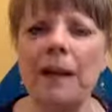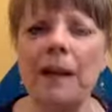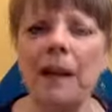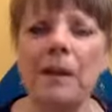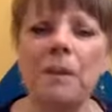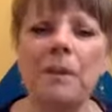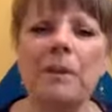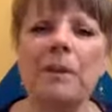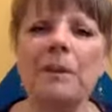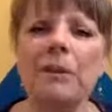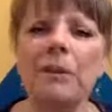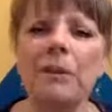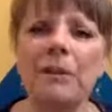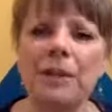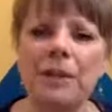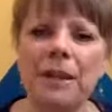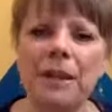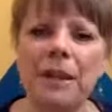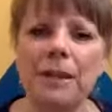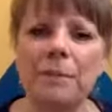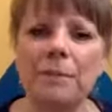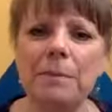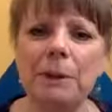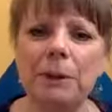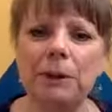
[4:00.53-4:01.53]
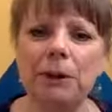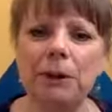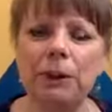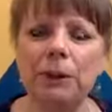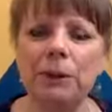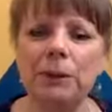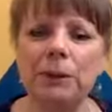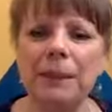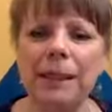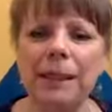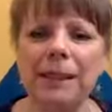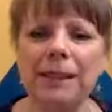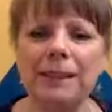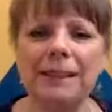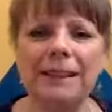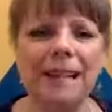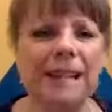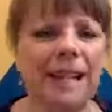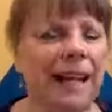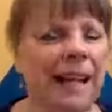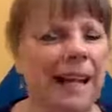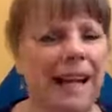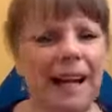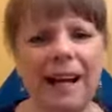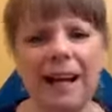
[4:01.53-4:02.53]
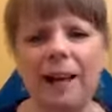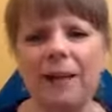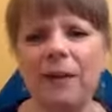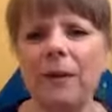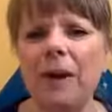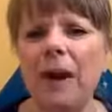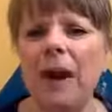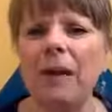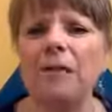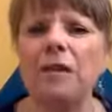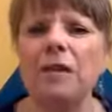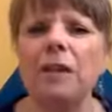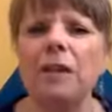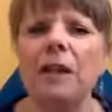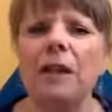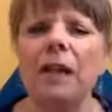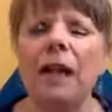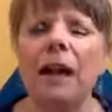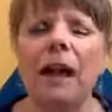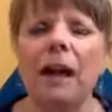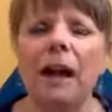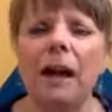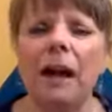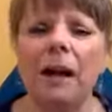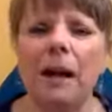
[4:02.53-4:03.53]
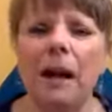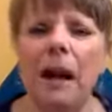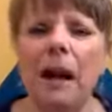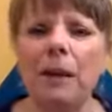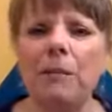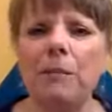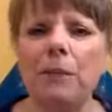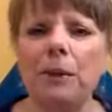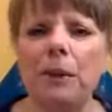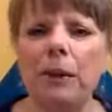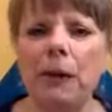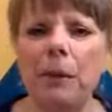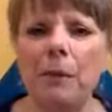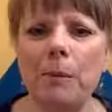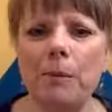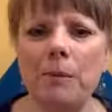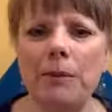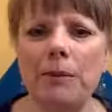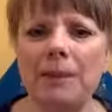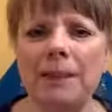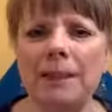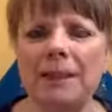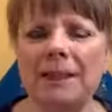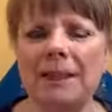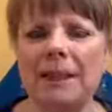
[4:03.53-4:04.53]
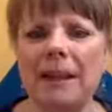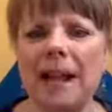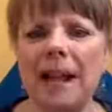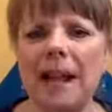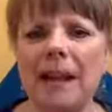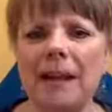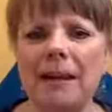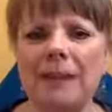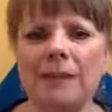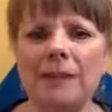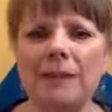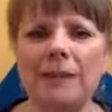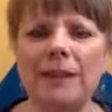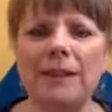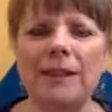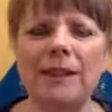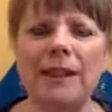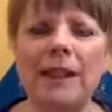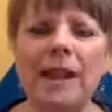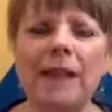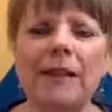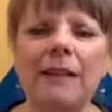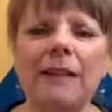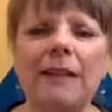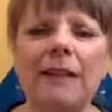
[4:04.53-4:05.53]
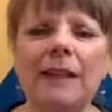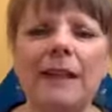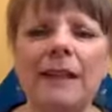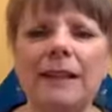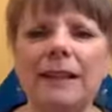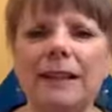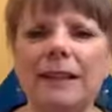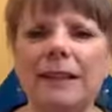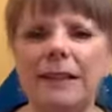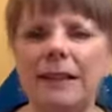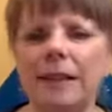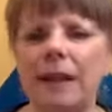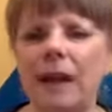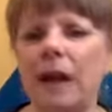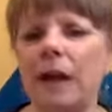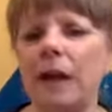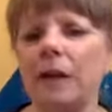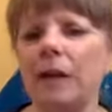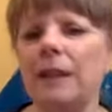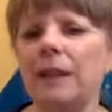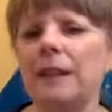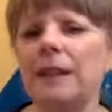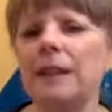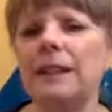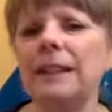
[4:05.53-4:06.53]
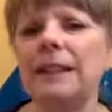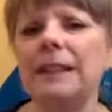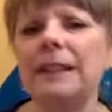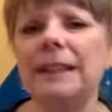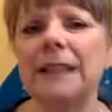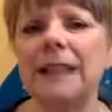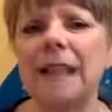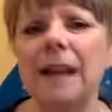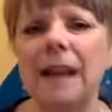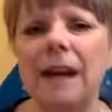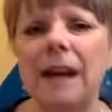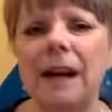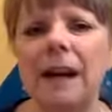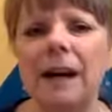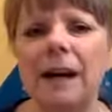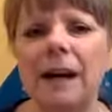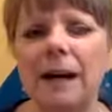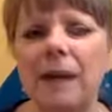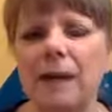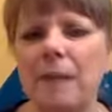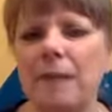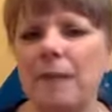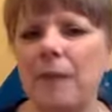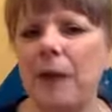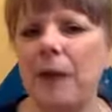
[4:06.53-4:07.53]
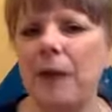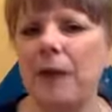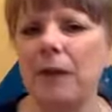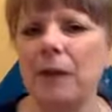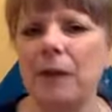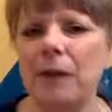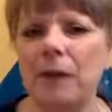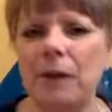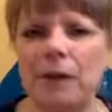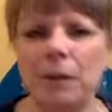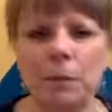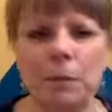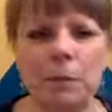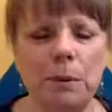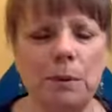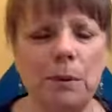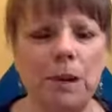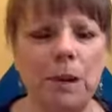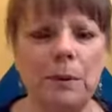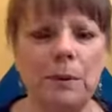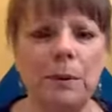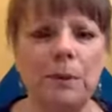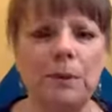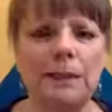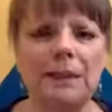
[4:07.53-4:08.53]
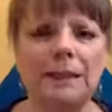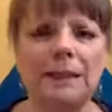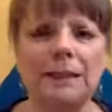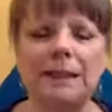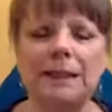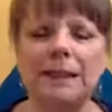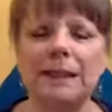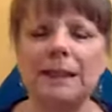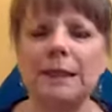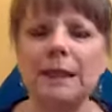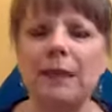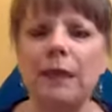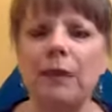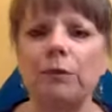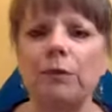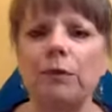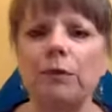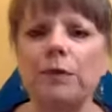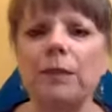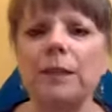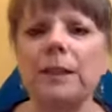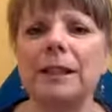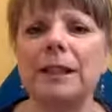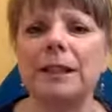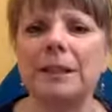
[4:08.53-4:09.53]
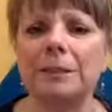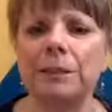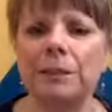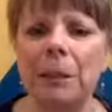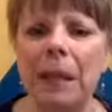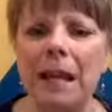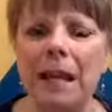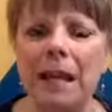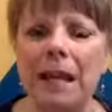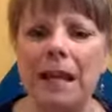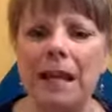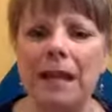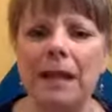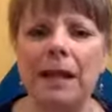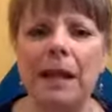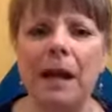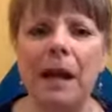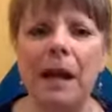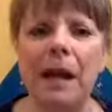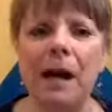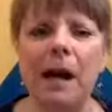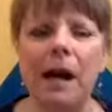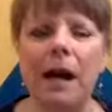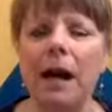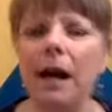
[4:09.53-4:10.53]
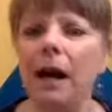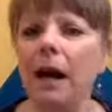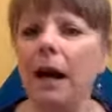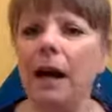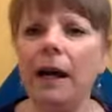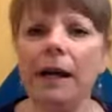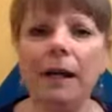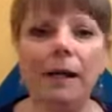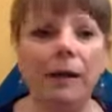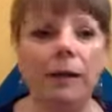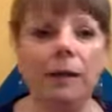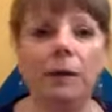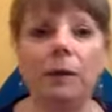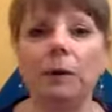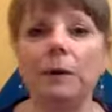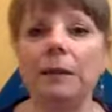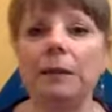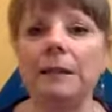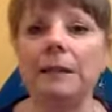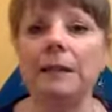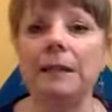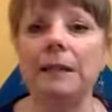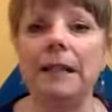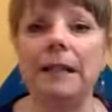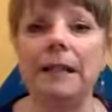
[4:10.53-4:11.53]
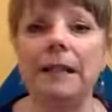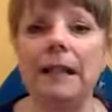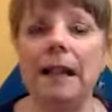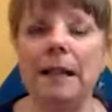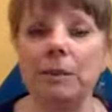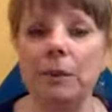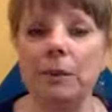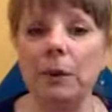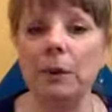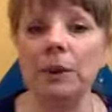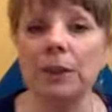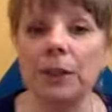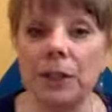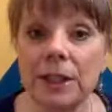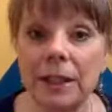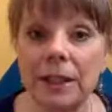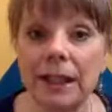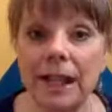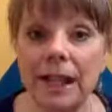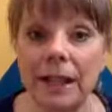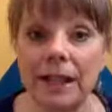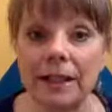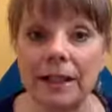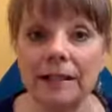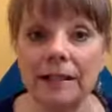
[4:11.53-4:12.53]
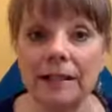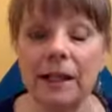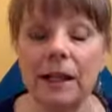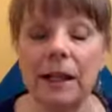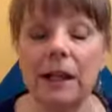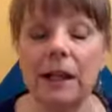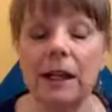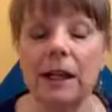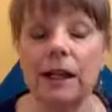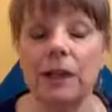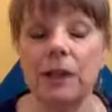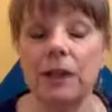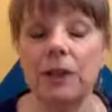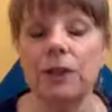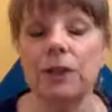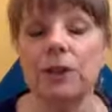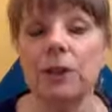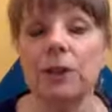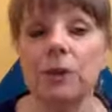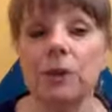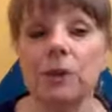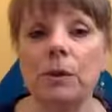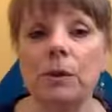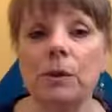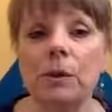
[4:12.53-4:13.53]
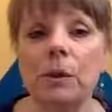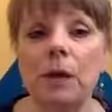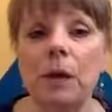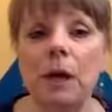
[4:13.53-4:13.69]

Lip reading: but they'll think about you again and say, hey, I don't have to put up with this lack of vitality, this tiredness. I don't have to put up with this discomfort, this pain. I can go see that person again. So